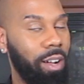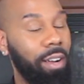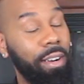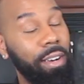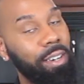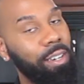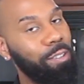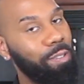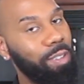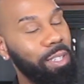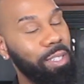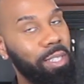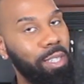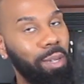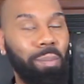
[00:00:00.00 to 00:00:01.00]
of
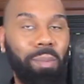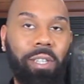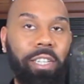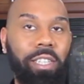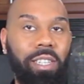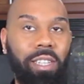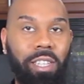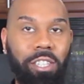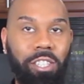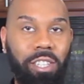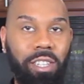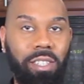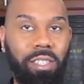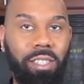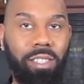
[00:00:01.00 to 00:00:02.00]
Simply
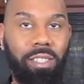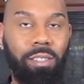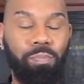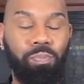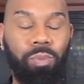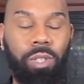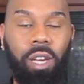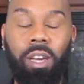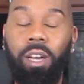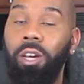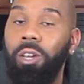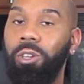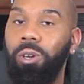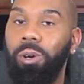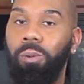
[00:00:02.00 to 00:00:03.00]
Delicious.
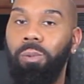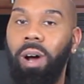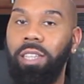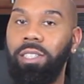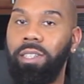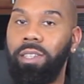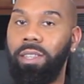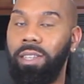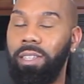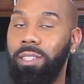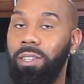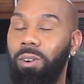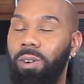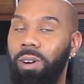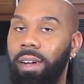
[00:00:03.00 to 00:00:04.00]
You're watching
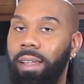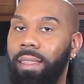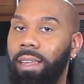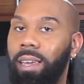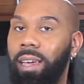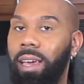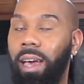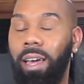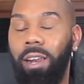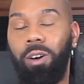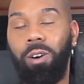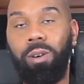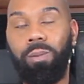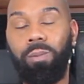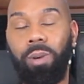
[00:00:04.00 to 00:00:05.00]
this on the At
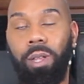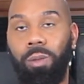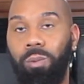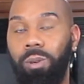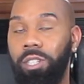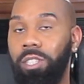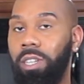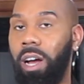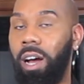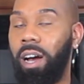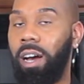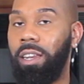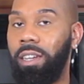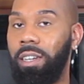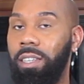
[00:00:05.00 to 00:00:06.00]
Home with
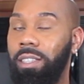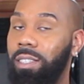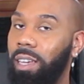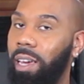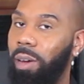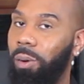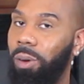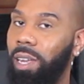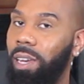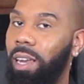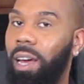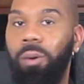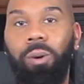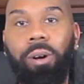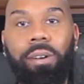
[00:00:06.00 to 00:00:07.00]
Rashad Terry
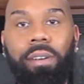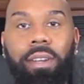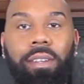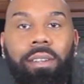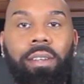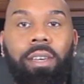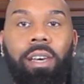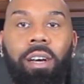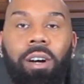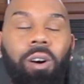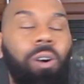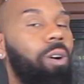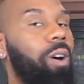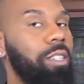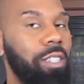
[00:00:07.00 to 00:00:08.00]
Network
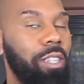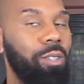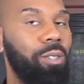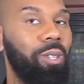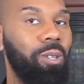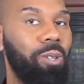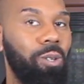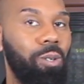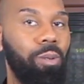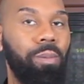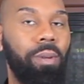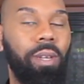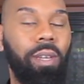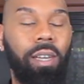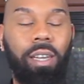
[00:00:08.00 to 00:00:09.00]
on YouTube,
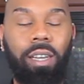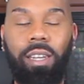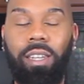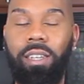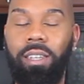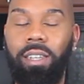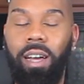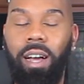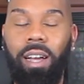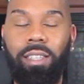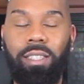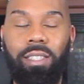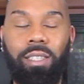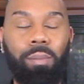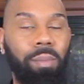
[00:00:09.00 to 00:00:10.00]
and I
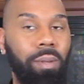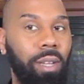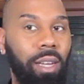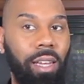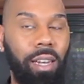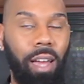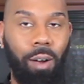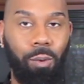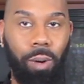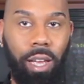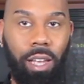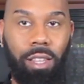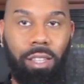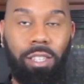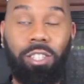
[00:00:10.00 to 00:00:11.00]
simply cannot
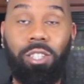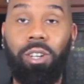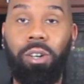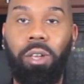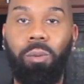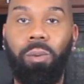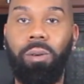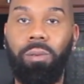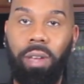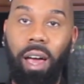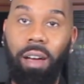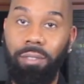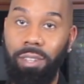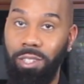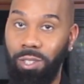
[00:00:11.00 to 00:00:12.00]
wait to show you what we
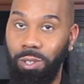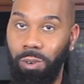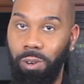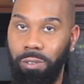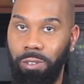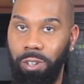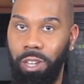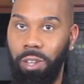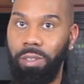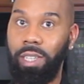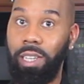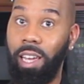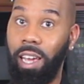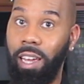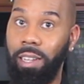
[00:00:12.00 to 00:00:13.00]
have in store for you
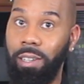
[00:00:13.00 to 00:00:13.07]
today.